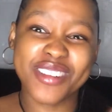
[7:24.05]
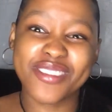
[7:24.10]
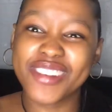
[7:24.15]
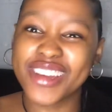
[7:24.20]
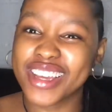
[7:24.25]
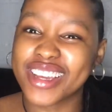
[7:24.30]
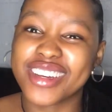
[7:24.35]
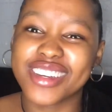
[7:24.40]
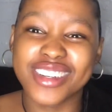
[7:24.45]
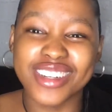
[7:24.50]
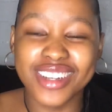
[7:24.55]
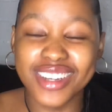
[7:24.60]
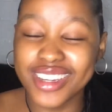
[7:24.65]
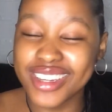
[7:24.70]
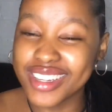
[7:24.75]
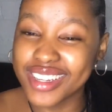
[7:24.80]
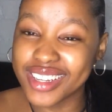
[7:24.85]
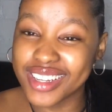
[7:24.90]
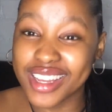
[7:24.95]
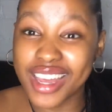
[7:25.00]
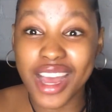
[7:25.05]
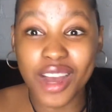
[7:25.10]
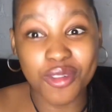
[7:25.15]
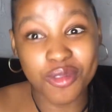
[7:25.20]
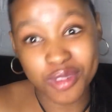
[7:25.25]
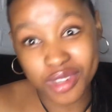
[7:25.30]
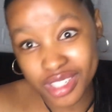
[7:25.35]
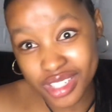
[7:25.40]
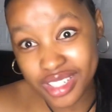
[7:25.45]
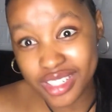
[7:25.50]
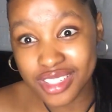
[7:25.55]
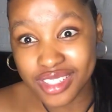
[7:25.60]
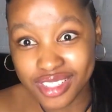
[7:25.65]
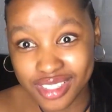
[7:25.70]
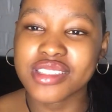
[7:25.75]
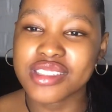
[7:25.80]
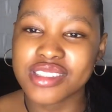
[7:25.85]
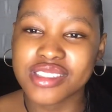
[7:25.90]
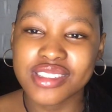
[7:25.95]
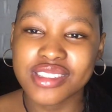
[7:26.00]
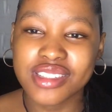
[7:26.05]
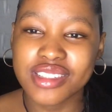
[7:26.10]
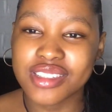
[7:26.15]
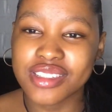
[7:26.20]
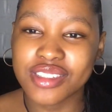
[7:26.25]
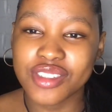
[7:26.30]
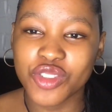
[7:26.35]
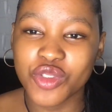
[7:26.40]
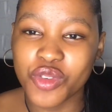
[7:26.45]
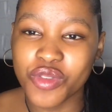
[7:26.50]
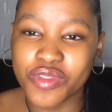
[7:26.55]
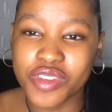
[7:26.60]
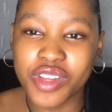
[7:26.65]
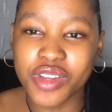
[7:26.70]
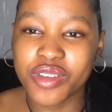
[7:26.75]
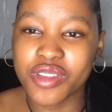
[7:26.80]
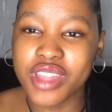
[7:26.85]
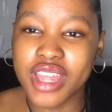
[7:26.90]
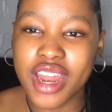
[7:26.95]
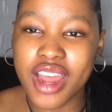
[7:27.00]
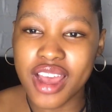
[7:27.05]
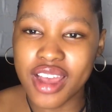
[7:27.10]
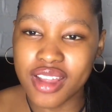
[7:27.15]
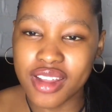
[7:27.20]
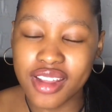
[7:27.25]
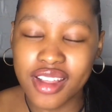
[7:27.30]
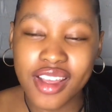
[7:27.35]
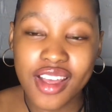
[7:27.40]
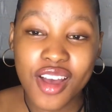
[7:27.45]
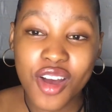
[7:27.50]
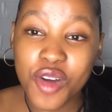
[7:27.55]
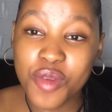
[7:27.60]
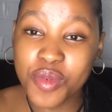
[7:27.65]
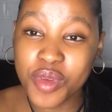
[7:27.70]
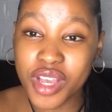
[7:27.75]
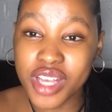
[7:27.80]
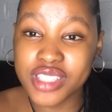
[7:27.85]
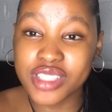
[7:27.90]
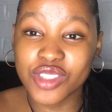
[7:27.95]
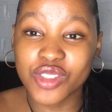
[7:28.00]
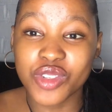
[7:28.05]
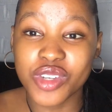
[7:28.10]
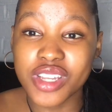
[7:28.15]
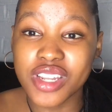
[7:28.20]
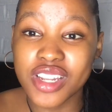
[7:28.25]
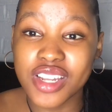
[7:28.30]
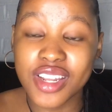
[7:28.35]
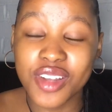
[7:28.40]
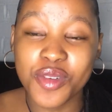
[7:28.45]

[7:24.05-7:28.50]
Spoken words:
If I could, I would. It's just a short video that I had. Hope you guys enjoyed it.